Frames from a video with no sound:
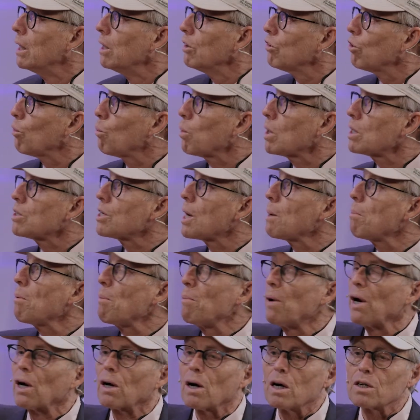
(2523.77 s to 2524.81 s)
So what does
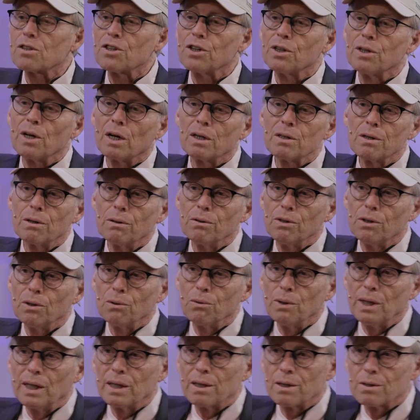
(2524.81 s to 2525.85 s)
hyperbaric oxygen
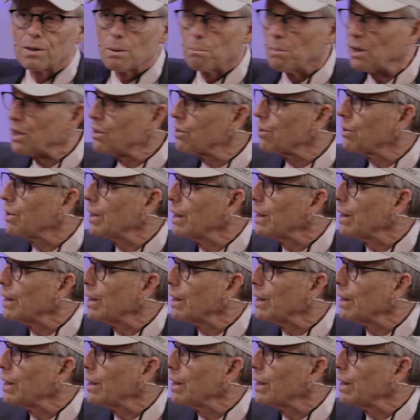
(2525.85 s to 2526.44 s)
do? It does a bunch of